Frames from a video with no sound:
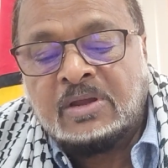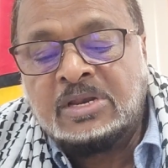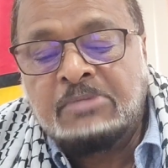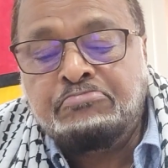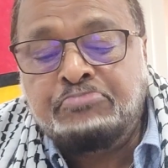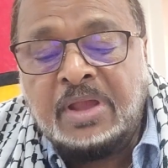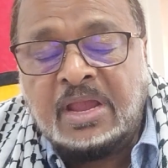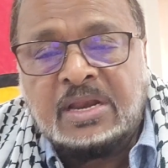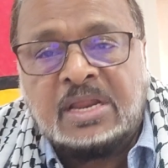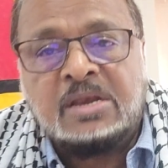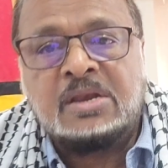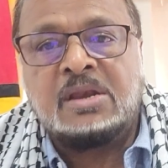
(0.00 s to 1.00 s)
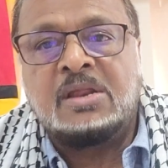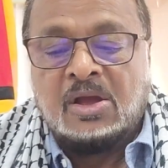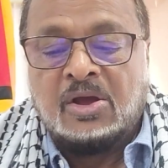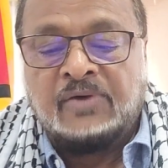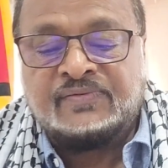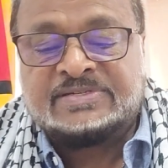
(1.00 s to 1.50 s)
The beginning
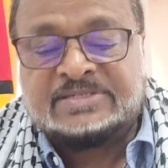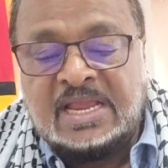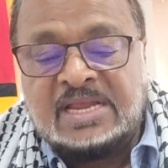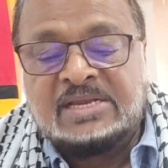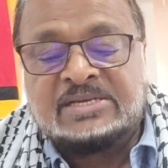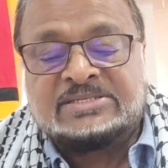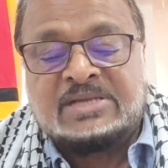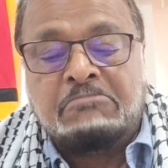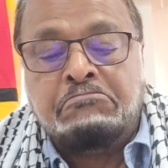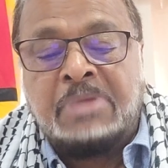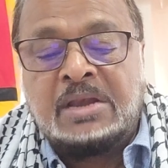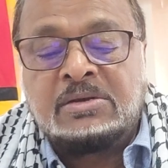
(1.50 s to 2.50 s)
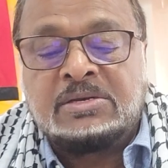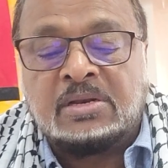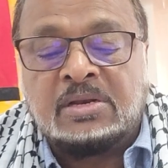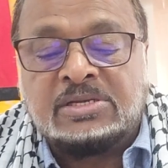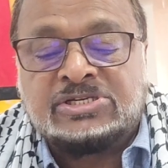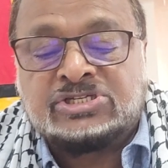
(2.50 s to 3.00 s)
of Singh's
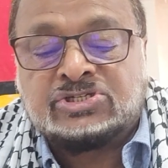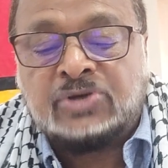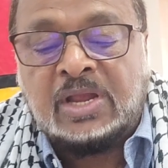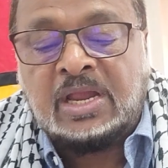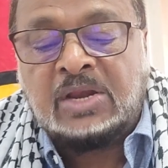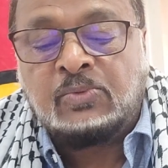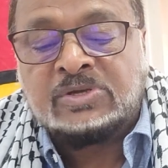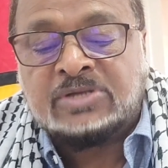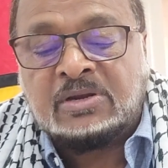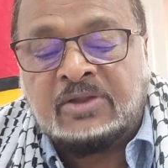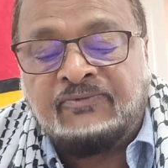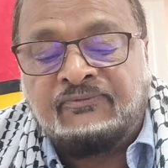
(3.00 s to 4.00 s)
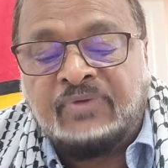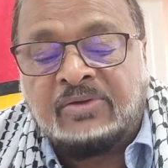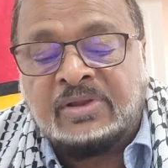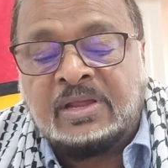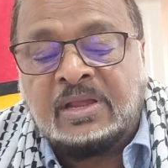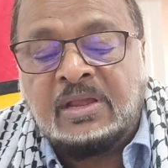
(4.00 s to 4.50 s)
mental strain was on the
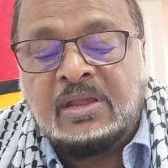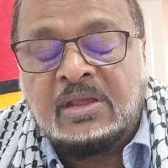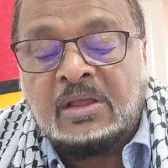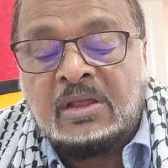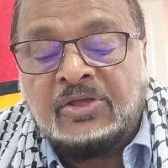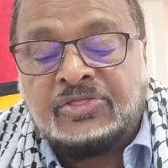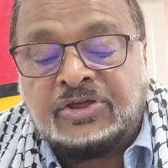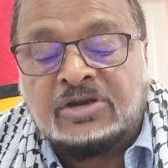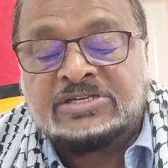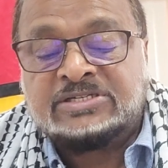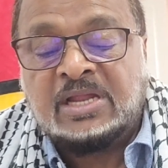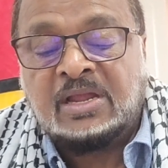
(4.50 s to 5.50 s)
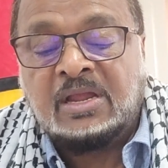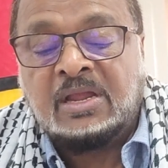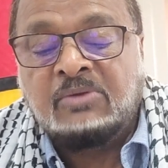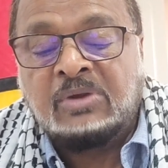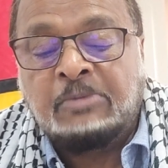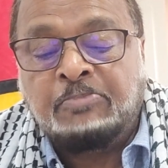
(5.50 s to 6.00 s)
very Thursday,
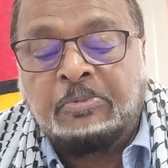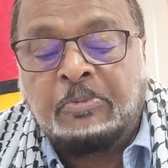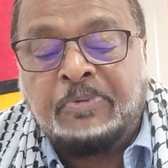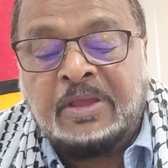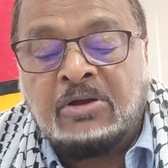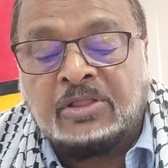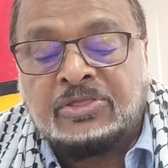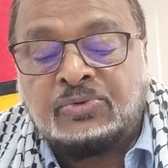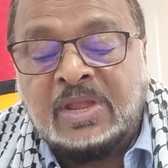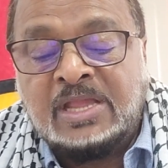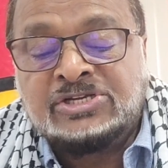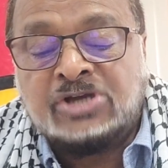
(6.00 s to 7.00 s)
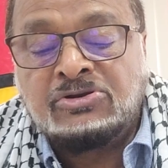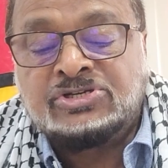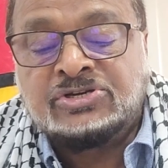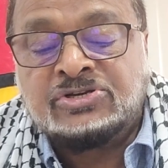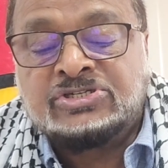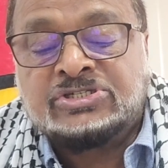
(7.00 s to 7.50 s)
when the PPP got three
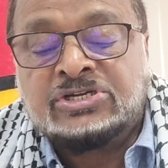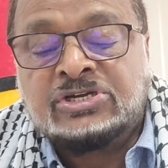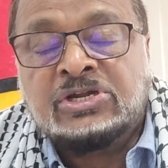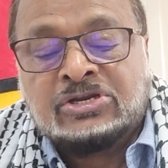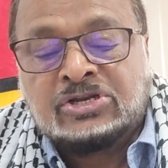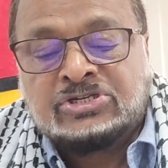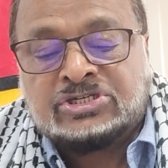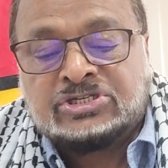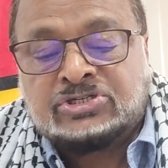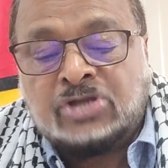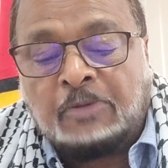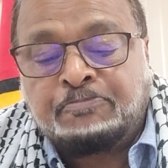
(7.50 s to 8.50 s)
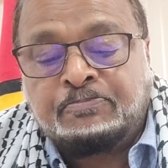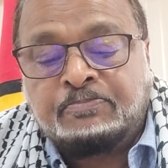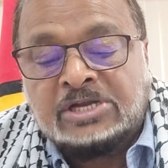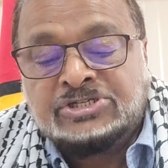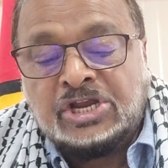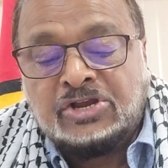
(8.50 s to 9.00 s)
injunctions to
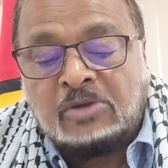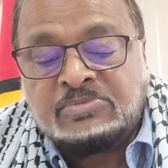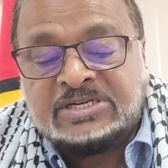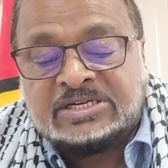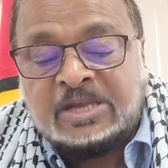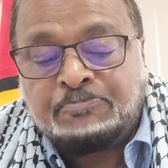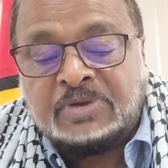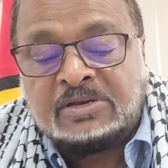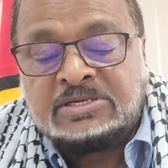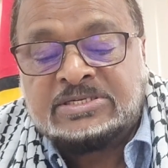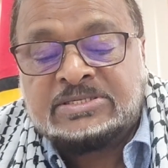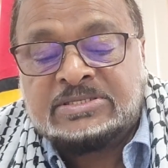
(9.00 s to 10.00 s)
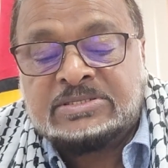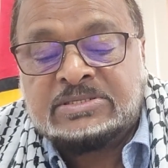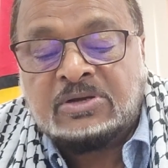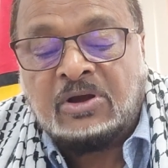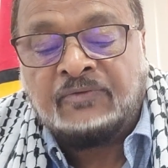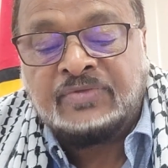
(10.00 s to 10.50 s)
stop GECOM's acceptance
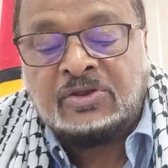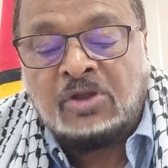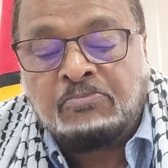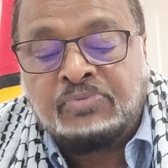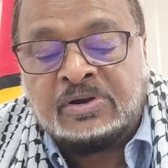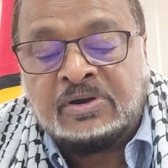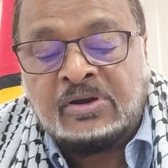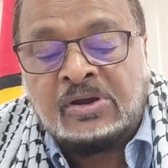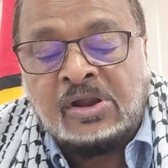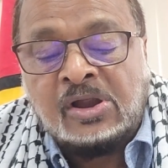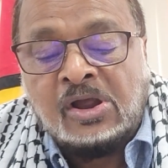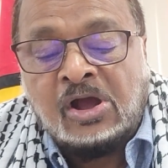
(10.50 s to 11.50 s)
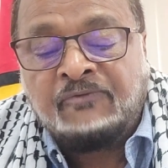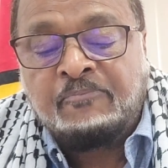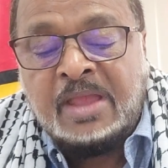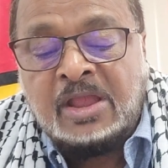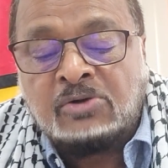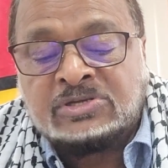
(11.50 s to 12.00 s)
of the number of
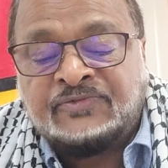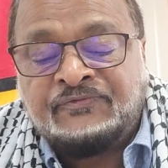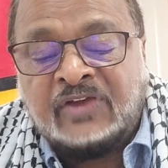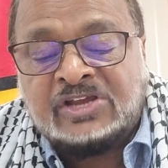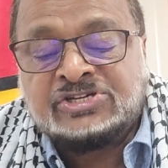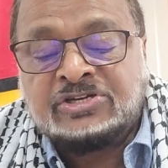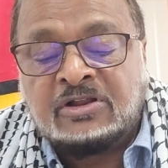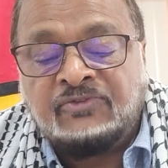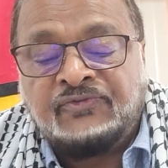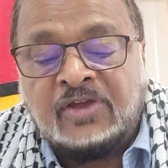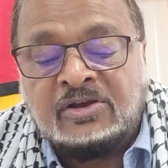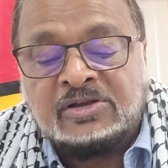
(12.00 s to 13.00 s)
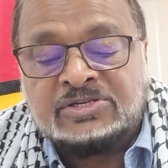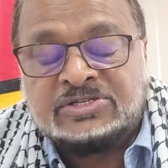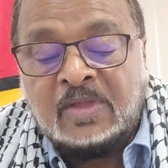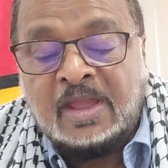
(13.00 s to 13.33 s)
Mingo's fictional figures.